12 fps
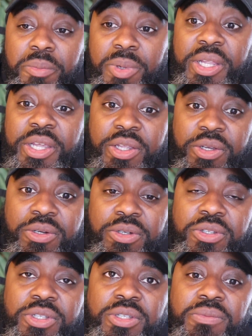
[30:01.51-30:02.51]
the
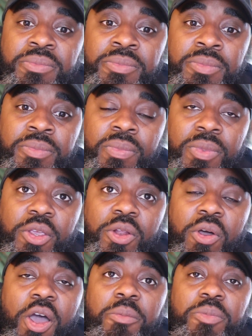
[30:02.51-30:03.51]
millennials and you
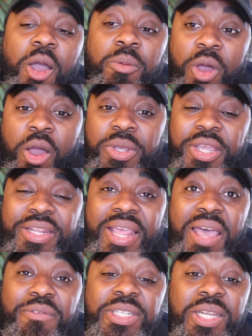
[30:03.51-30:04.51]
know are, are, are beginning to
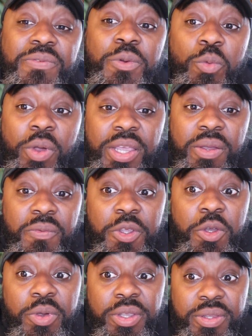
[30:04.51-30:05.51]
have a different way of
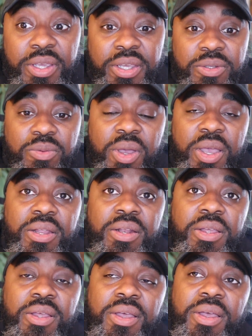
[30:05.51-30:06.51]
viewing things, right?
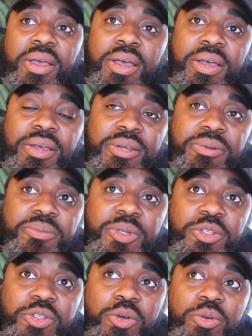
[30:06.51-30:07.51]
Um,
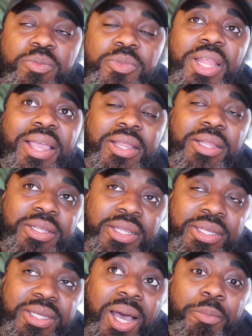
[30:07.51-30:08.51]
and so like
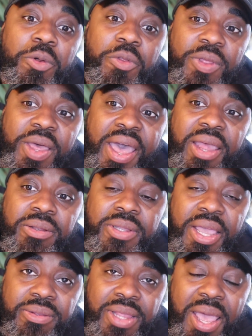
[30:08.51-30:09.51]
couple that
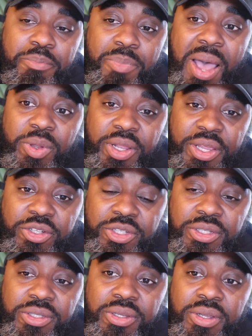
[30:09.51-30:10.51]
like that
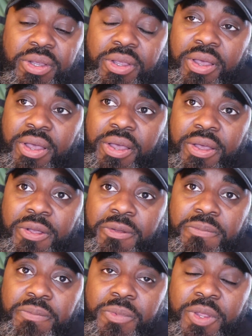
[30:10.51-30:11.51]
population
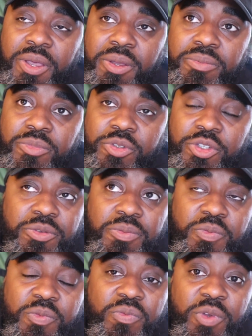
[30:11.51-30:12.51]
um, um, just
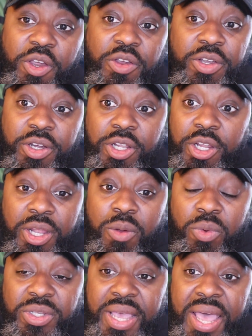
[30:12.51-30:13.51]
very clear
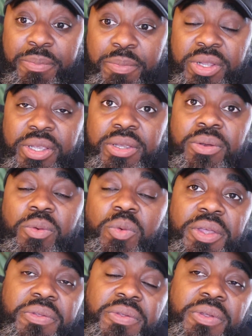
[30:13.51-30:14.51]
like what's happening
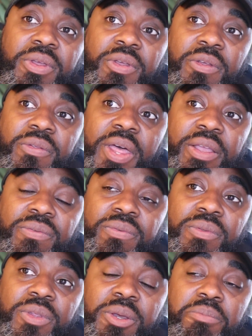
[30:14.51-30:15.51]
with like
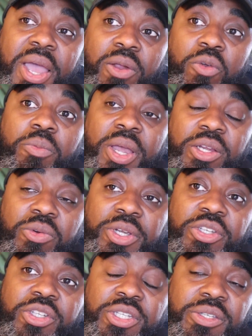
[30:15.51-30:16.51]
the micro
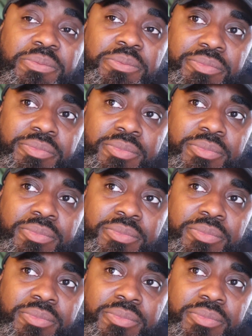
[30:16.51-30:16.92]
migration